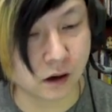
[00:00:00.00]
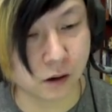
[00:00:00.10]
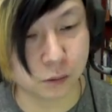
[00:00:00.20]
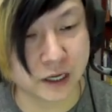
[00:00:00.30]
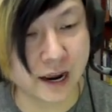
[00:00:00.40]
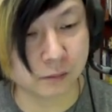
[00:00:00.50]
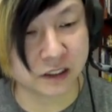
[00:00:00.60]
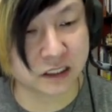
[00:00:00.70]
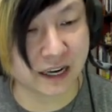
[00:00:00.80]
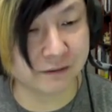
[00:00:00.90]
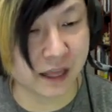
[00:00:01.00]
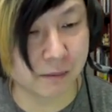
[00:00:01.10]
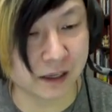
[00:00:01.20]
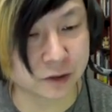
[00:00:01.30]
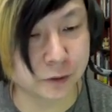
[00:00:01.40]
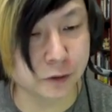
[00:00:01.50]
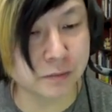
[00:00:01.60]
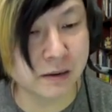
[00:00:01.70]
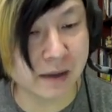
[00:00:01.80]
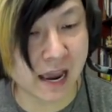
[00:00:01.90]
Oh, damn, let's save them. Excuse
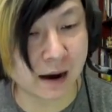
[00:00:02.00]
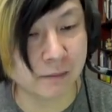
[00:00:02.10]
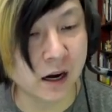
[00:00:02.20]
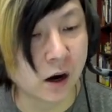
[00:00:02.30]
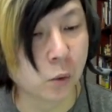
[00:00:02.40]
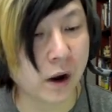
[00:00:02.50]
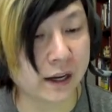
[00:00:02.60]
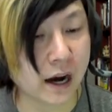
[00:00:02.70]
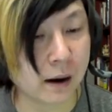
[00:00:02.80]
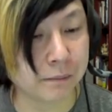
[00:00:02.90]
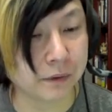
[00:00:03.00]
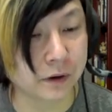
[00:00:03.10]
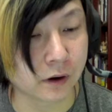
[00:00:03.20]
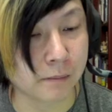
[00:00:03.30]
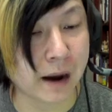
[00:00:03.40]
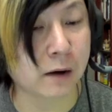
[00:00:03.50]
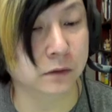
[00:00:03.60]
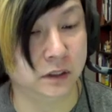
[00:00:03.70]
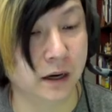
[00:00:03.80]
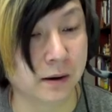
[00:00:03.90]
me, ma'am. Wake up. You're
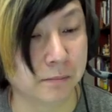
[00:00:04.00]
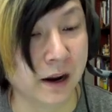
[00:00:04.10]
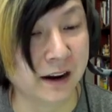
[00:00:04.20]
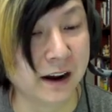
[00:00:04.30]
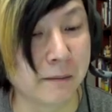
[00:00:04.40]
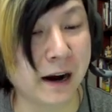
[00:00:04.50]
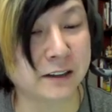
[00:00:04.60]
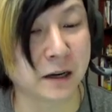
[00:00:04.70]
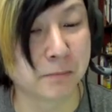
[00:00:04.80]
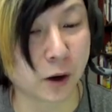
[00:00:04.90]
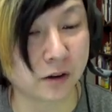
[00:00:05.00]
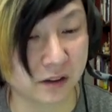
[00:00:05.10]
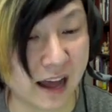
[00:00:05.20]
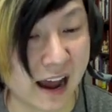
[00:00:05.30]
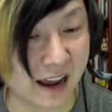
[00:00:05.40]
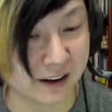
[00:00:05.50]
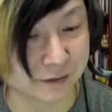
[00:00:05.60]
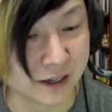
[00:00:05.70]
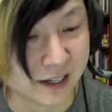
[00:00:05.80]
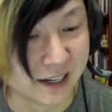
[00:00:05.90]
about to about to burn
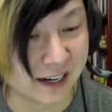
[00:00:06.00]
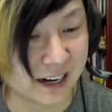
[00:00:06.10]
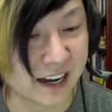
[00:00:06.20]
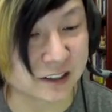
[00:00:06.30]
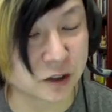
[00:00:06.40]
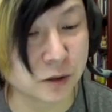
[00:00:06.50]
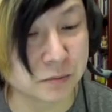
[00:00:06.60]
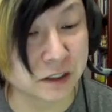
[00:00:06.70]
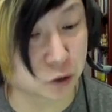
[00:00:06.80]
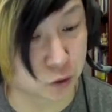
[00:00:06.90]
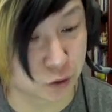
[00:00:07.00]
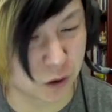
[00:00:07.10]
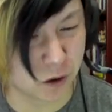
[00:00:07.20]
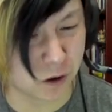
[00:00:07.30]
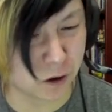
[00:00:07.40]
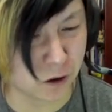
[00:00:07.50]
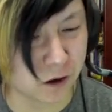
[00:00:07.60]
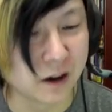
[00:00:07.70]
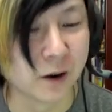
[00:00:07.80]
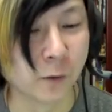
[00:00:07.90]
alive. Uh, excuse me,
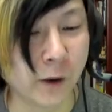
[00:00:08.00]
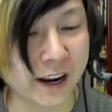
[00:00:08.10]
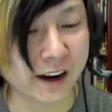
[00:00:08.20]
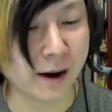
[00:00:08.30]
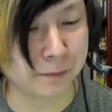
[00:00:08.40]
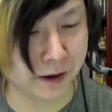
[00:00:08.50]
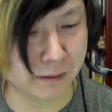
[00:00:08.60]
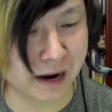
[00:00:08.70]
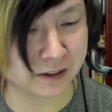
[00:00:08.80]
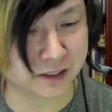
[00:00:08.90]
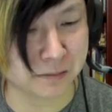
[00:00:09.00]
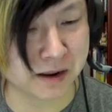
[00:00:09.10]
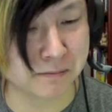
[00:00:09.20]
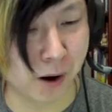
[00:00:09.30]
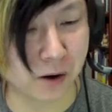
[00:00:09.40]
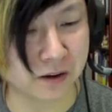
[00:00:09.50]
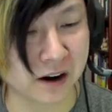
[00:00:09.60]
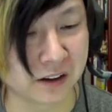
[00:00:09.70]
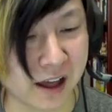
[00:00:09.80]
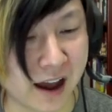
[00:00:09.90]
sir? Wake up. You're about to be
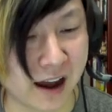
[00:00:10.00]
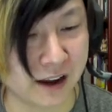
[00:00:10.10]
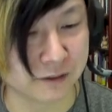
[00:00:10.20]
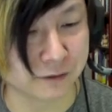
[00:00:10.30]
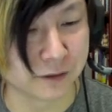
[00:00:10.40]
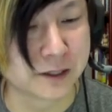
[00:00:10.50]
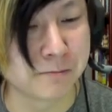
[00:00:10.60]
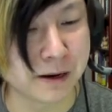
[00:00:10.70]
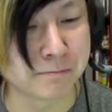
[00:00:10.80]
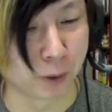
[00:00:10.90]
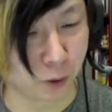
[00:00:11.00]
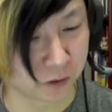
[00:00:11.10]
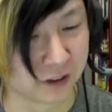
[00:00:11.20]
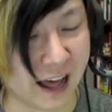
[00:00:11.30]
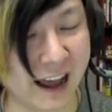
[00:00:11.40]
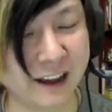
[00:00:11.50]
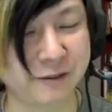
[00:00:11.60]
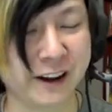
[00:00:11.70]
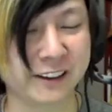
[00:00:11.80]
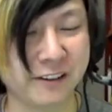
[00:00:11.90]
burnt alive. To be burn
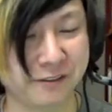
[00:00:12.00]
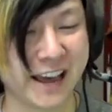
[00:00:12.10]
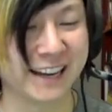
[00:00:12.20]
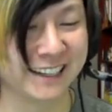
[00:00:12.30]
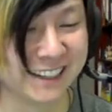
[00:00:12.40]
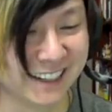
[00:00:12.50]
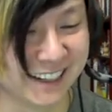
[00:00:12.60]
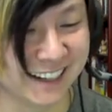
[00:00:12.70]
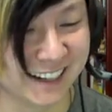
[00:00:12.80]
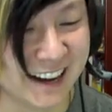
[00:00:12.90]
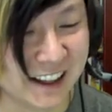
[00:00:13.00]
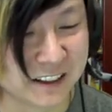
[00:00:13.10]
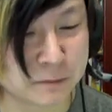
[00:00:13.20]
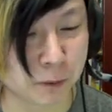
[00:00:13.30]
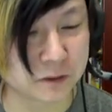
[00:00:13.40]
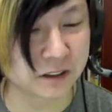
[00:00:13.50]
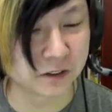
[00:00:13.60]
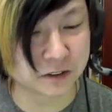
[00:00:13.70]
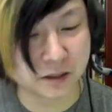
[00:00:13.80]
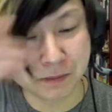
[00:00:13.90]
alive. I love that. This
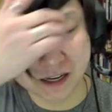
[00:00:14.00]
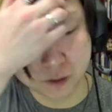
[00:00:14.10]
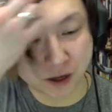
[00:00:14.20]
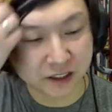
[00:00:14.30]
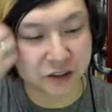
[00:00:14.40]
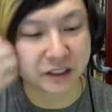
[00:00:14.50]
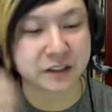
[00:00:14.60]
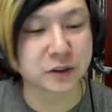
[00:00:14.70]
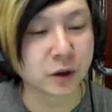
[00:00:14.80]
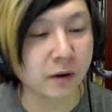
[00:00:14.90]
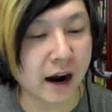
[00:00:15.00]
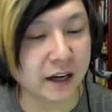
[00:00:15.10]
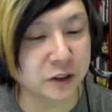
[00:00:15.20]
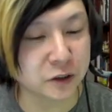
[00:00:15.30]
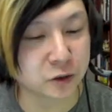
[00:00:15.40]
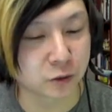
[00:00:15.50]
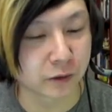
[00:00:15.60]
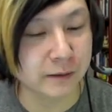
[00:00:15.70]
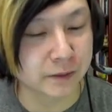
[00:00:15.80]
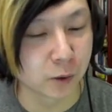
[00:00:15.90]
person looks to be androgynous, so I just
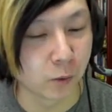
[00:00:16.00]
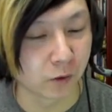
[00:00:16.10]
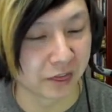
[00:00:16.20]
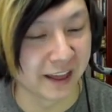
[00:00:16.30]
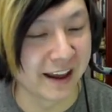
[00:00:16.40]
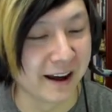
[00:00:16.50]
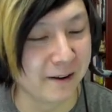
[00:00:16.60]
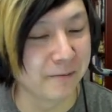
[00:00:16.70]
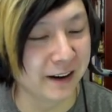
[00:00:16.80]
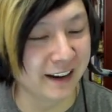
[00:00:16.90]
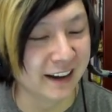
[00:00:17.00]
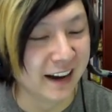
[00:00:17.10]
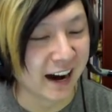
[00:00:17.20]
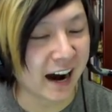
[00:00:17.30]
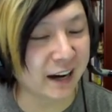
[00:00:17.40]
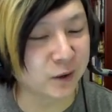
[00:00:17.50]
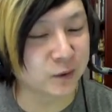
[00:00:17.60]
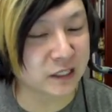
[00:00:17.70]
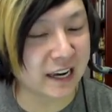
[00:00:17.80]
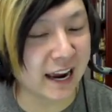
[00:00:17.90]
scream to warn them. I
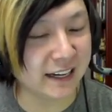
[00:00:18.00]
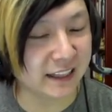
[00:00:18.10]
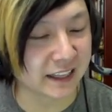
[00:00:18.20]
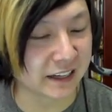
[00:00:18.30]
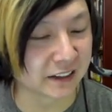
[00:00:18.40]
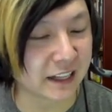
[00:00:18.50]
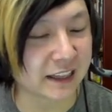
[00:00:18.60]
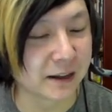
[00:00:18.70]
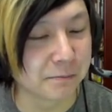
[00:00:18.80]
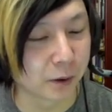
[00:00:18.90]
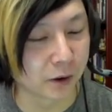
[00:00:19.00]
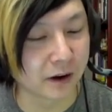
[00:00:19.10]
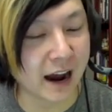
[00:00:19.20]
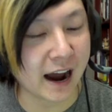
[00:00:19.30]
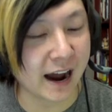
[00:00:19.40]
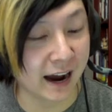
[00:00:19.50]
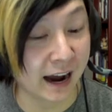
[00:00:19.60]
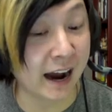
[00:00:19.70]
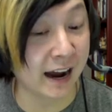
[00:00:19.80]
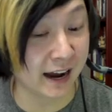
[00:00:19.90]
don't say anything. Let them burn. Ah,
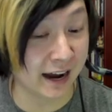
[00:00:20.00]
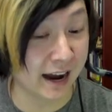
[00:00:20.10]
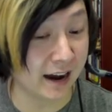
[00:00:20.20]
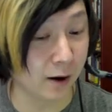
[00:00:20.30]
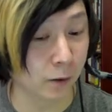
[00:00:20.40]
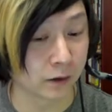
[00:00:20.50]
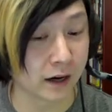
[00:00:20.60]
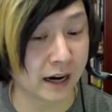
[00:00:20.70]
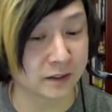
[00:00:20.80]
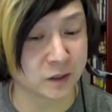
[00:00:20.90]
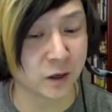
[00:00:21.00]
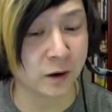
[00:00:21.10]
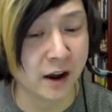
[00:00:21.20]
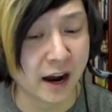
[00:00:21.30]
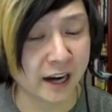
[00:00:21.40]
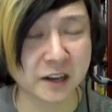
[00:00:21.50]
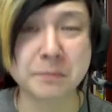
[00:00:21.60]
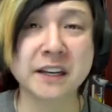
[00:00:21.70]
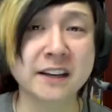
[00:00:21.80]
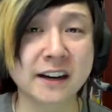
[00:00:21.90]
ha, ha, ha. Oh, God. So I
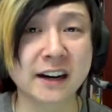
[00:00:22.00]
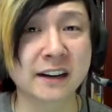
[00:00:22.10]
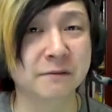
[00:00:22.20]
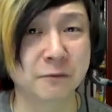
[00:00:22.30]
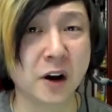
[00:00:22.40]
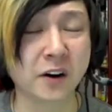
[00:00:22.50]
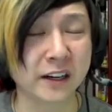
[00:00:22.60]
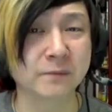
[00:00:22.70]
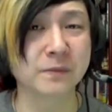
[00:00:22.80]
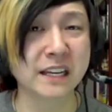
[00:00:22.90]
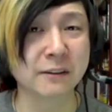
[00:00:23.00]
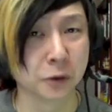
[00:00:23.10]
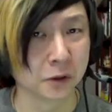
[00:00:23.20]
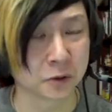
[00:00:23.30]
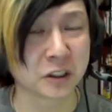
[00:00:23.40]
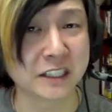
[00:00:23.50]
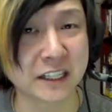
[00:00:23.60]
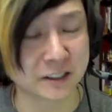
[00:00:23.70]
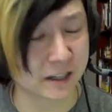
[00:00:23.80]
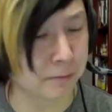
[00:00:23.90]
could be a very evil,
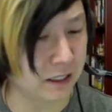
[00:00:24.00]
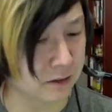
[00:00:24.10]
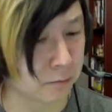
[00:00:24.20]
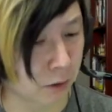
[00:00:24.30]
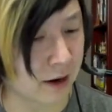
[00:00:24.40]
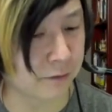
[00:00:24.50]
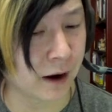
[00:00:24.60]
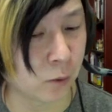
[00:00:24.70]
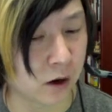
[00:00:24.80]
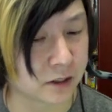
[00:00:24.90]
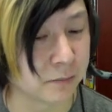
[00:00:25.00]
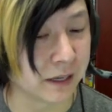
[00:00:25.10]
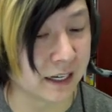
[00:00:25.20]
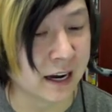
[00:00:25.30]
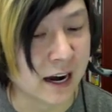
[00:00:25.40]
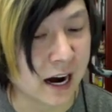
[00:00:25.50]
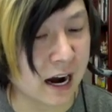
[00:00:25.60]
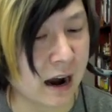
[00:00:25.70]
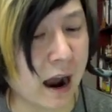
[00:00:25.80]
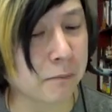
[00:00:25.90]
sadistic piece of bread if I want to be.
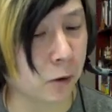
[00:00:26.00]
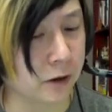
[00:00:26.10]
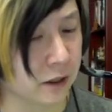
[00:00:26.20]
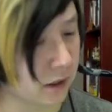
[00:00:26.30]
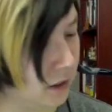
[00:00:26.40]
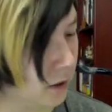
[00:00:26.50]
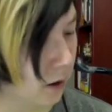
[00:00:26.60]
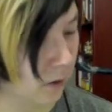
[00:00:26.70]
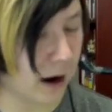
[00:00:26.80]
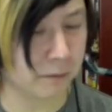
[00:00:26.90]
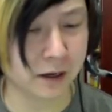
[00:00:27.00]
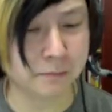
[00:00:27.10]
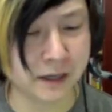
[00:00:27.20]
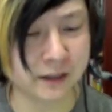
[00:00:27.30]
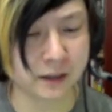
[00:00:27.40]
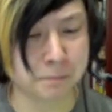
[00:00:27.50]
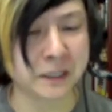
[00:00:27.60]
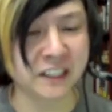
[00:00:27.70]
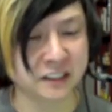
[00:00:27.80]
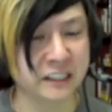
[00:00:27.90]
Uh, I'm going to, you know, I'm going to be the
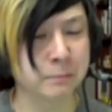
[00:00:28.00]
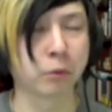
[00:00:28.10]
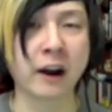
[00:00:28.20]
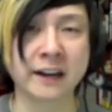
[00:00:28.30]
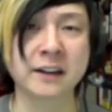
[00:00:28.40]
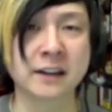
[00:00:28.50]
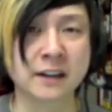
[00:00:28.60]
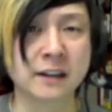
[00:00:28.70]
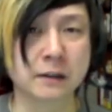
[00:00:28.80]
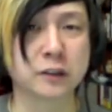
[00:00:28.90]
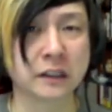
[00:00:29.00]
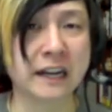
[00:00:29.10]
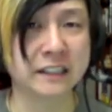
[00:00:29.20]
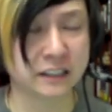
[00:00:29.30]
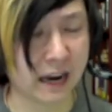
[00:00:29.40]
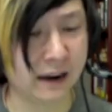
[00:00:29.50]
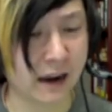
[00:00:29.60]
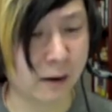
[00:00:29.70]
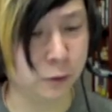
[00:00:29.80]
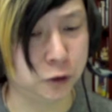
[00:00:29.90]
P C bread slice.
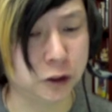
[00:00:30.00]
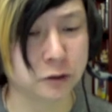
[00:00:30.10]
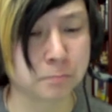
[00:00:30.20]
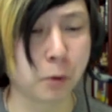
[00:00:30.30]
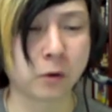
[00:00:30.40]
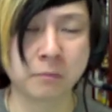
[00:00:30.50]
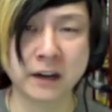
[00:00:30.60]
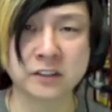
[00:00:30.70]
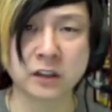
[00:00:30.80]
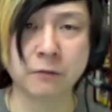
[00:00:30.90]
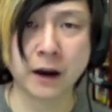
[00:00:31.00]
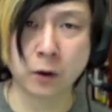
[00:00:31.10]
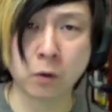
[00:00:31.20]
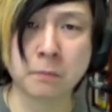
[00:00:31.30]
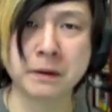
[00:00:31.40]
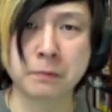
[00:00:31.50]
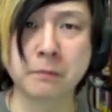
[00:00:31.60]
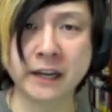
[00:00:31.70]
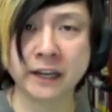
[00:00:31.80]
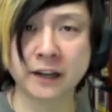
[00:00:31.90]
I, I was just born myself. I don't want
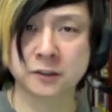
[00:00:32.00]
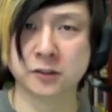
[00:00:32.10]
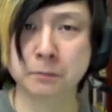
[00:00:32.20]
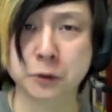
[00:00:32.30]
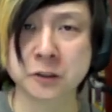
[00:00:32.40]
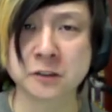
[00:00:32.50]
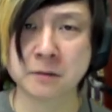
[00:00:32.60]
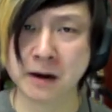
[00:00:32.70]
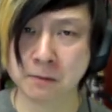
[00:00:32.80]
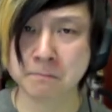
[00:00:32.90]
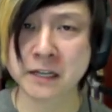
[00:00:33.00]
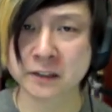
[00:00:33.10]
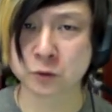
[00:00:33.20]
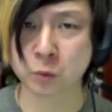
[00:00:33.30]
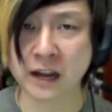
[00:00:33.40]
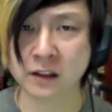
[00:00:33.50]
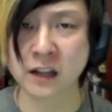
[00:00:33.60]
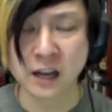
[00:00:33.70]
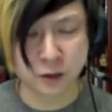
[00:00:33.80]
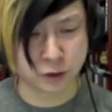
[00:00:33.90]
people making assumptions about me as
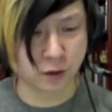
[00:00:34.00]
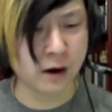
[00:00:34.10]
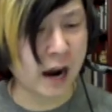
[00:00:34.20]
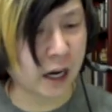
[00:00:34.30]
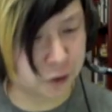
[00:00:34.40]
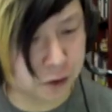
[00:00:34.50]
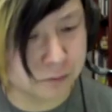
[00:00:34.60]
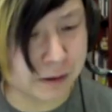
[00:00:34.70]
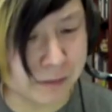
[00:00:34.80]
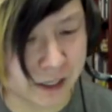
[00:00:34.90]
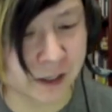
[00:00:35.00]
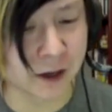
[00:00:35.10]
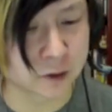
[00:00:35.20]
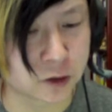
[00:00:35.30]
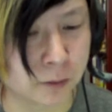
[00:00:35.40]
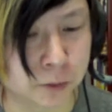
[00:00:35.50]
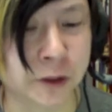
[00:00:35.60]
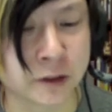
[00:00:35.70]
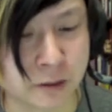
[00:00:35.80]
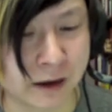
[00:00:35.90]
well. So I shouldn't be making
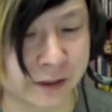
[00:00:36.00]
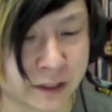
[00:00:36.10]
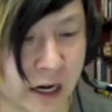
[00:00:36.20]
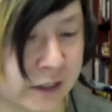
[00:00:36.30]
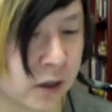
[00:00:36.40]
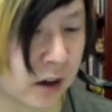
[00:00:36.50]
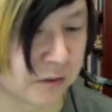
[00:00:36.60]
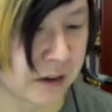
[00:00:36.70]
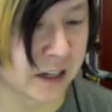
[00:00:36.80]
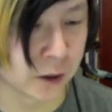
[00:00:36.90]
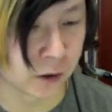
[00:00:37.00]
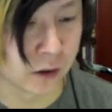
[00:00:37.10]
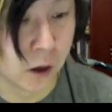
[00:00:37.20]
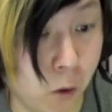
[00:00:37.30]
assumptions about this hot dog vendor.